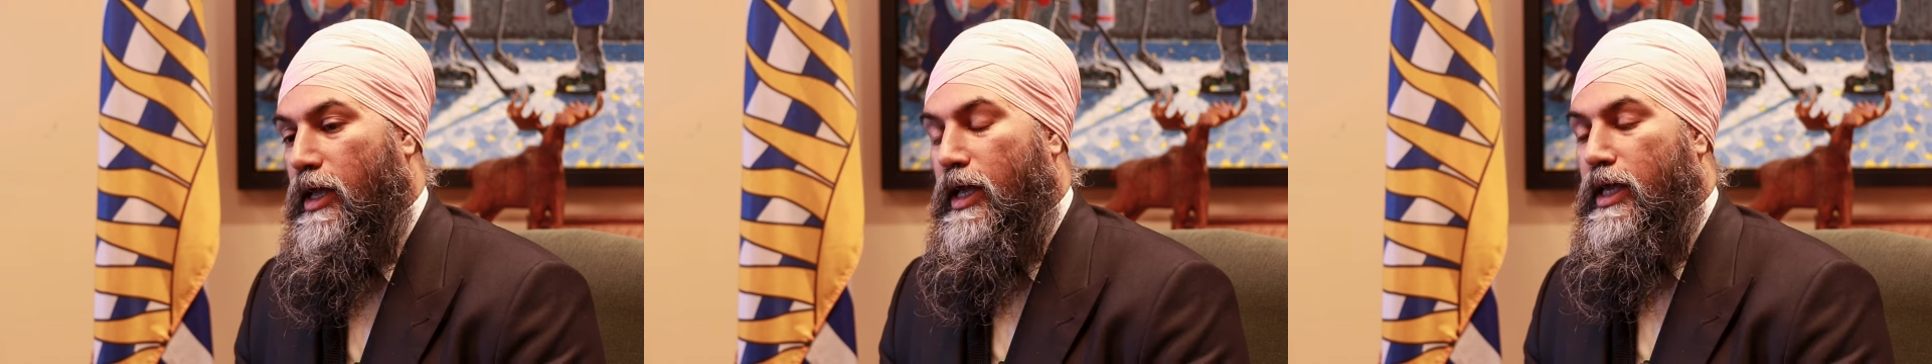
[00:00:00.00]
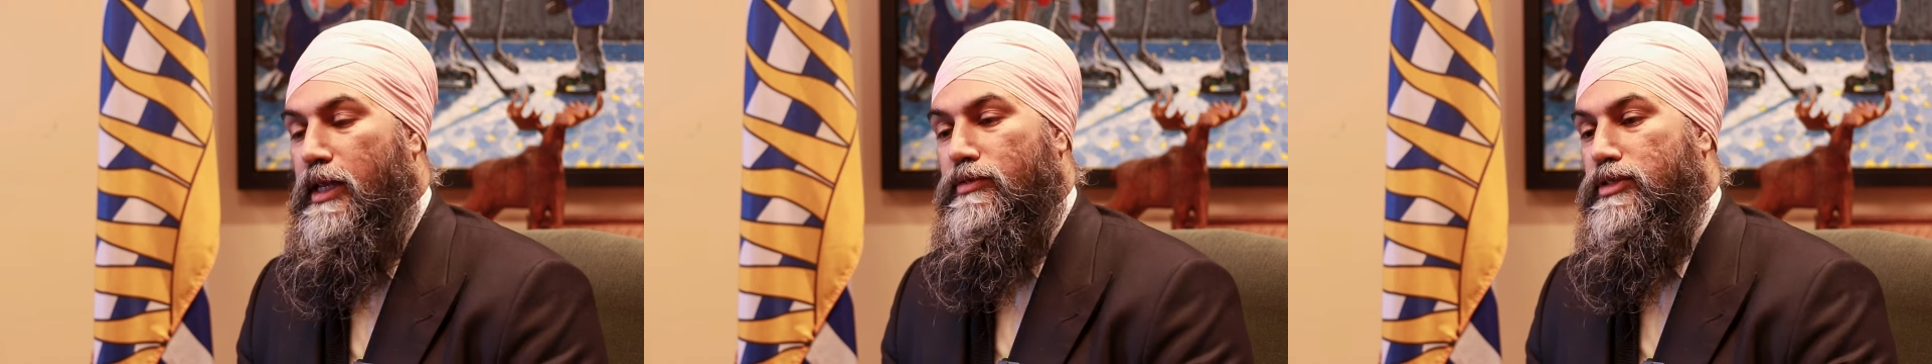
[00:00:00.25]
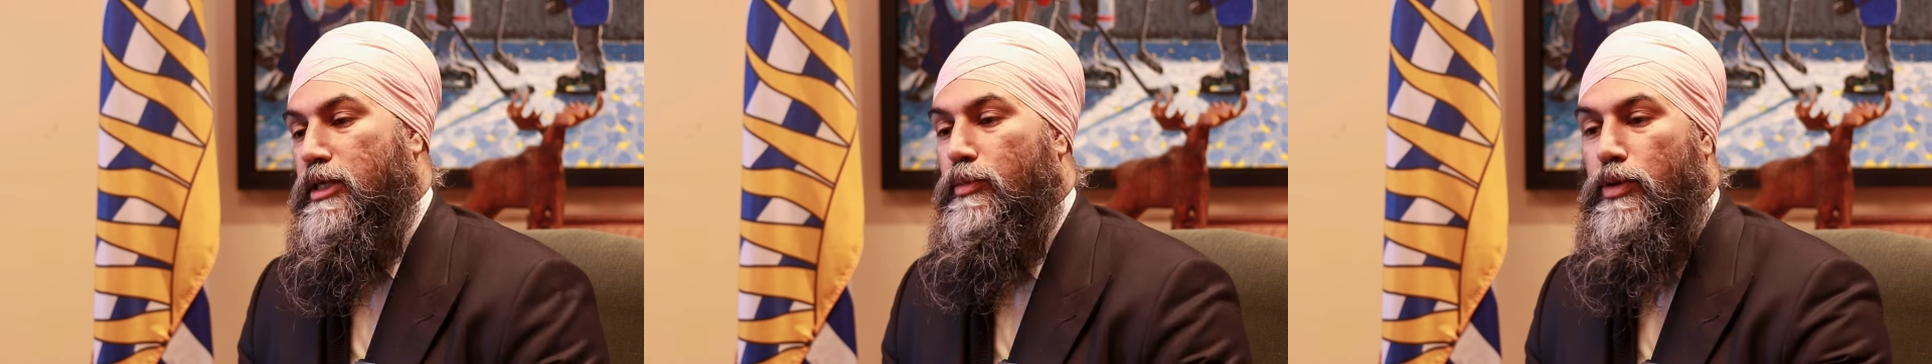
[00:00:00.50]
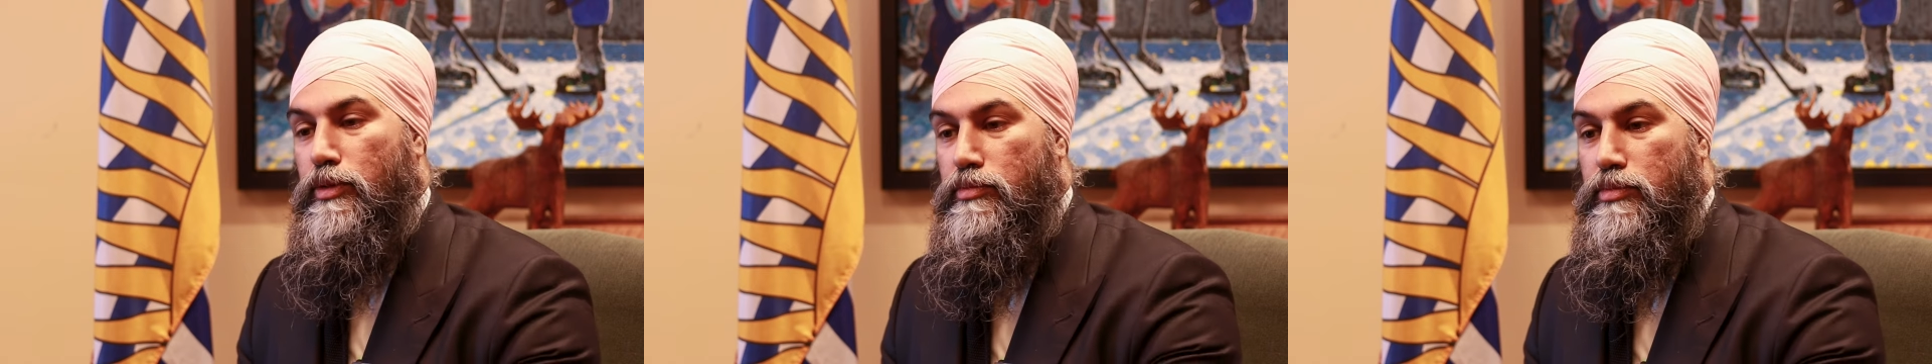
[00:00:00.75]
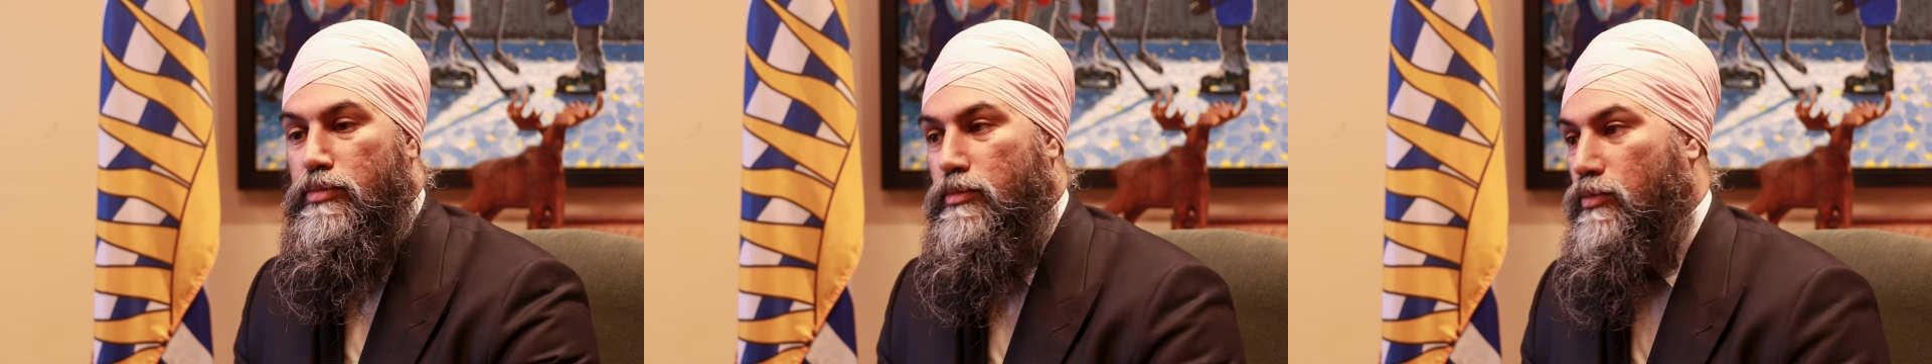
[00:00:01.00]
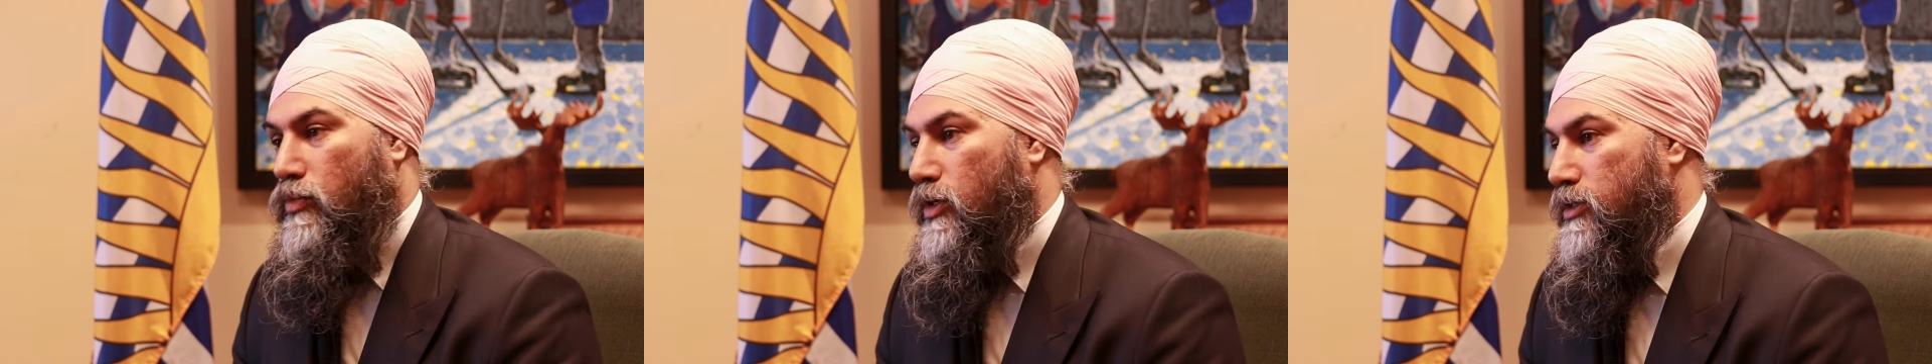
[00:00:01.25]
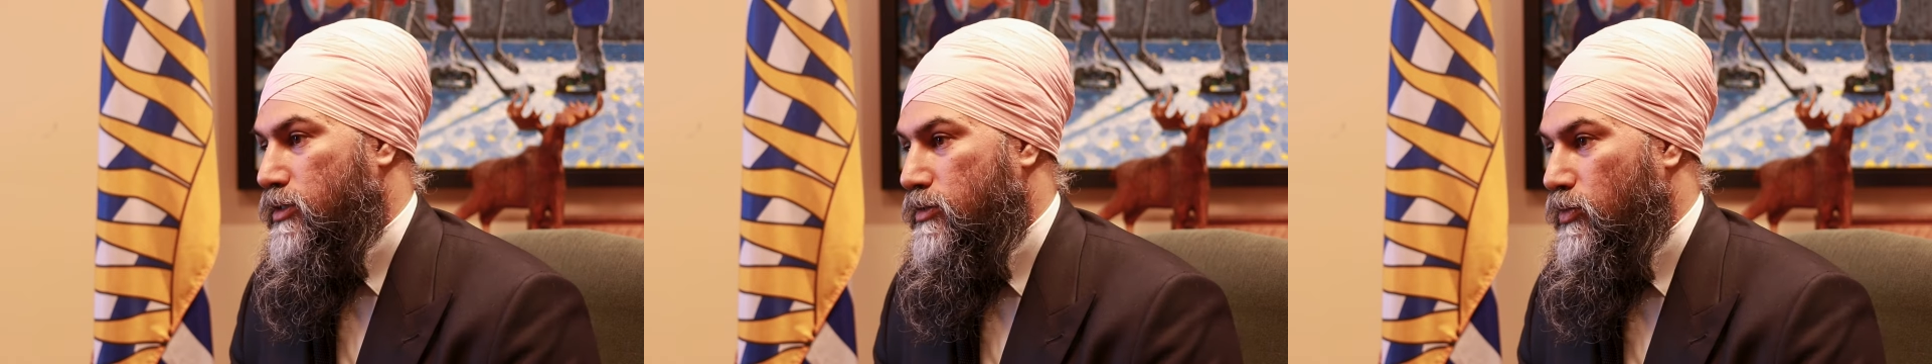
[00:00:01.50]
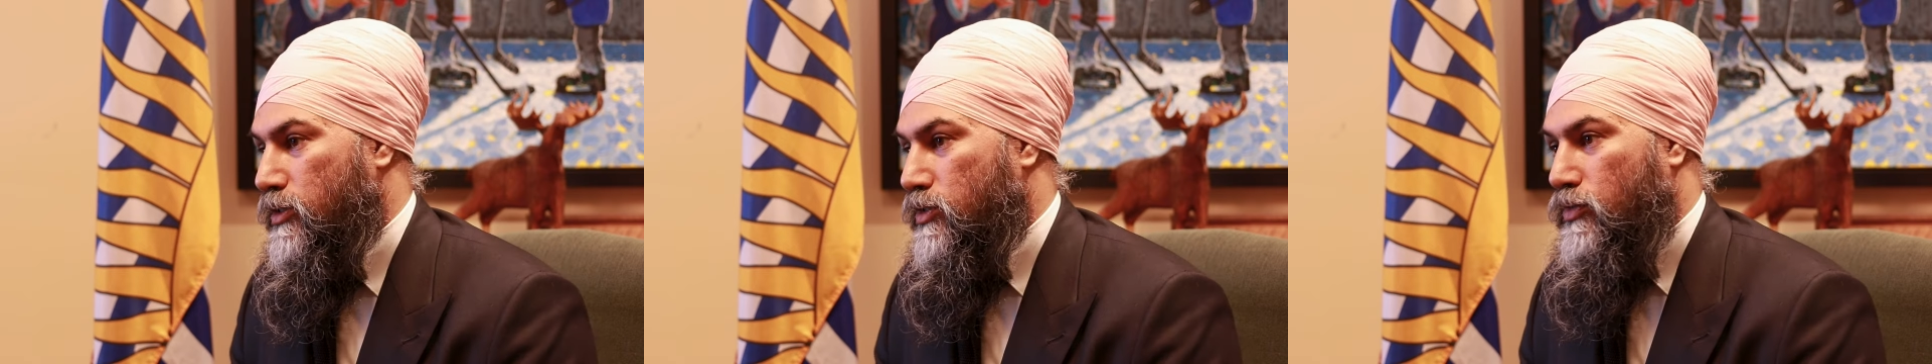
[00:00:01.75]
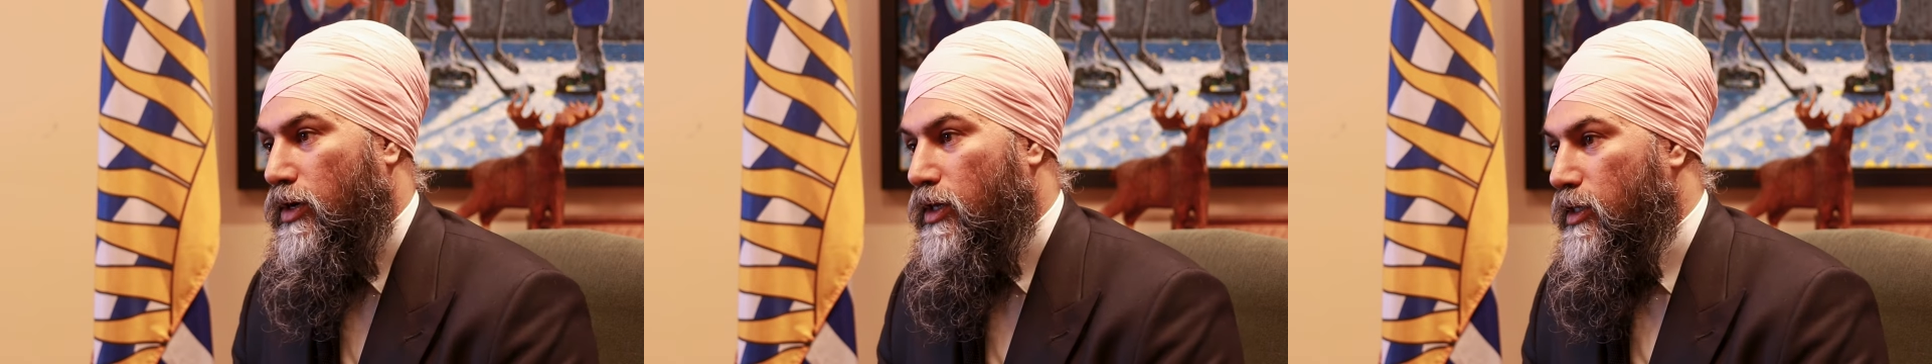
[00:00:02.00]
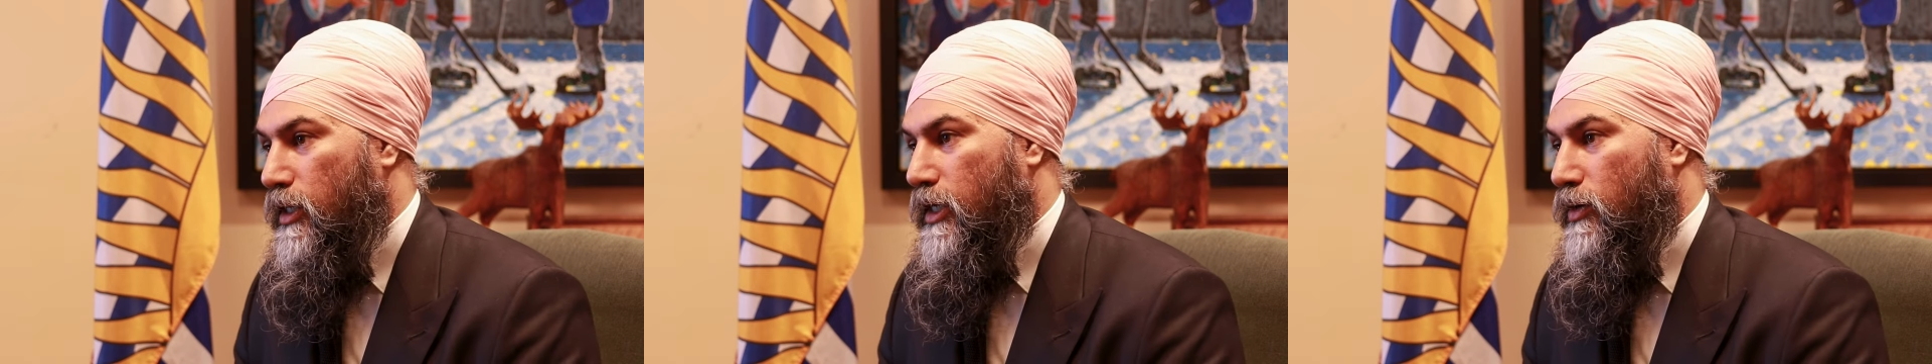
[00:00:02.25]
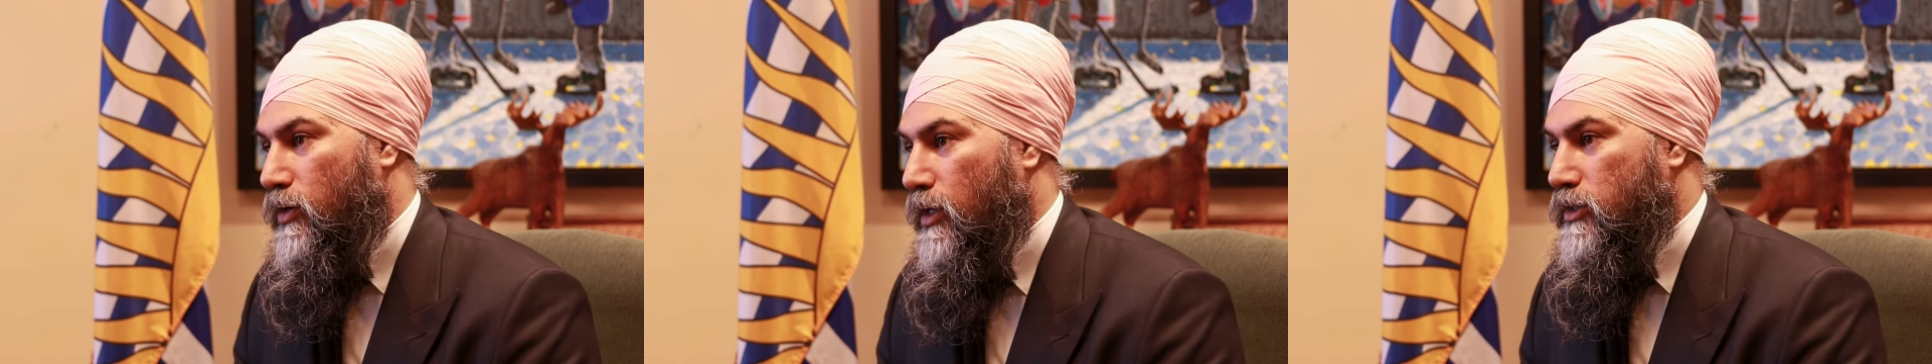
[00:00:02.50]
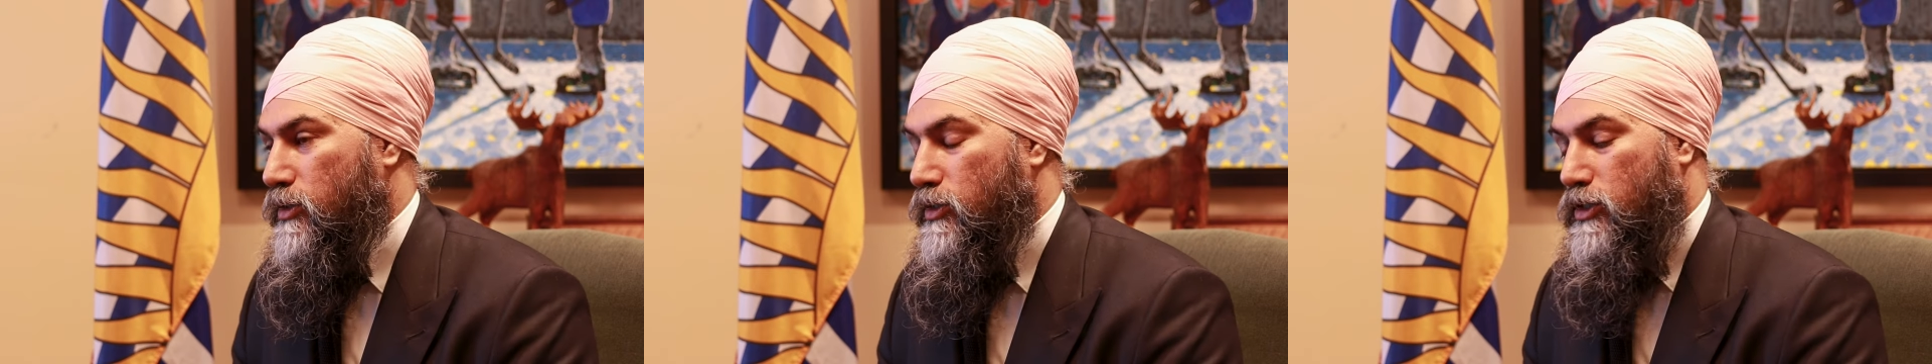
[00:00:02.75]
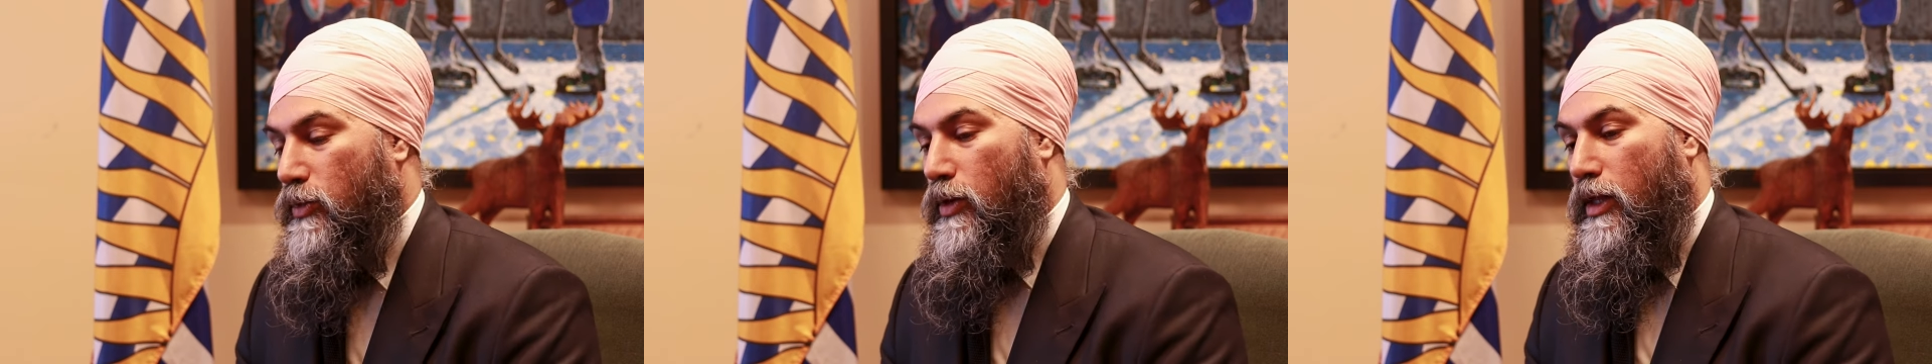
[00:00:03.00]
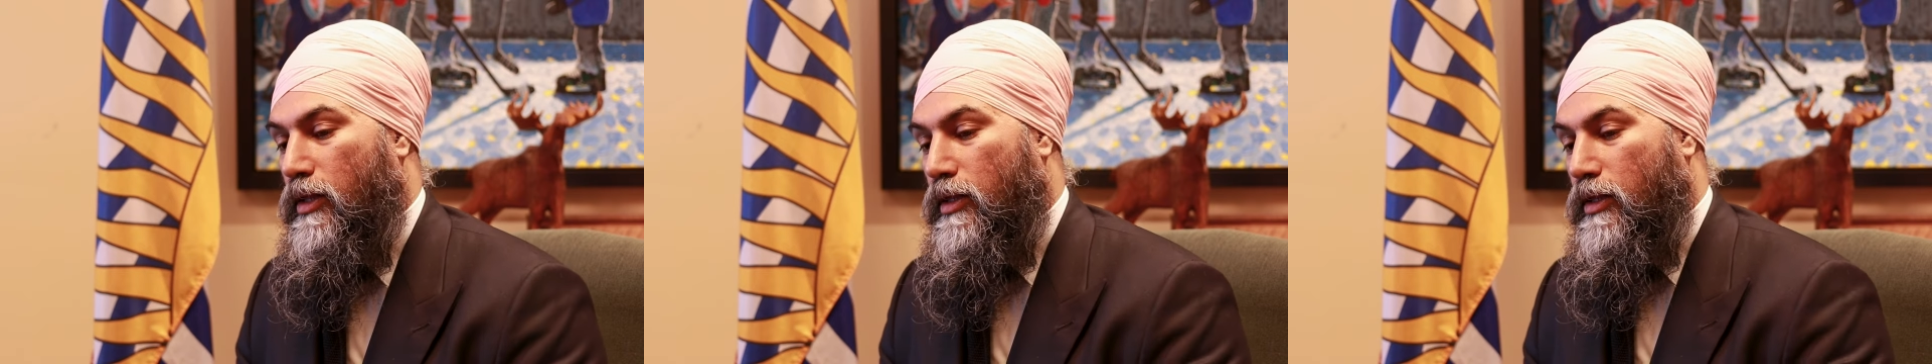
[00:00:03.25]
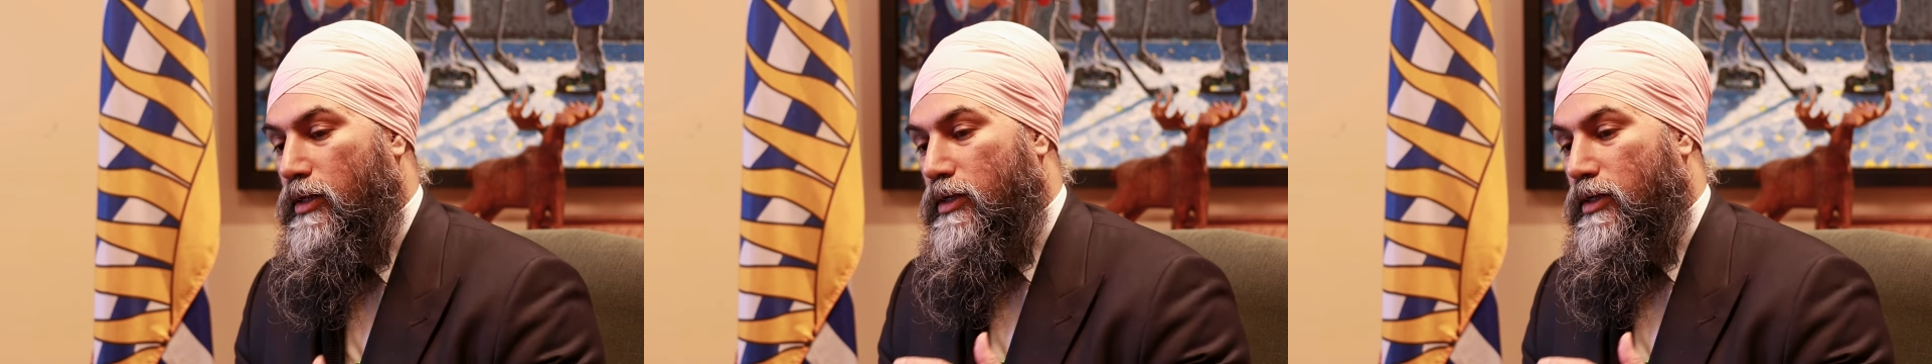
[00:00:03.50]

and if someone was was struggling or not doing so well,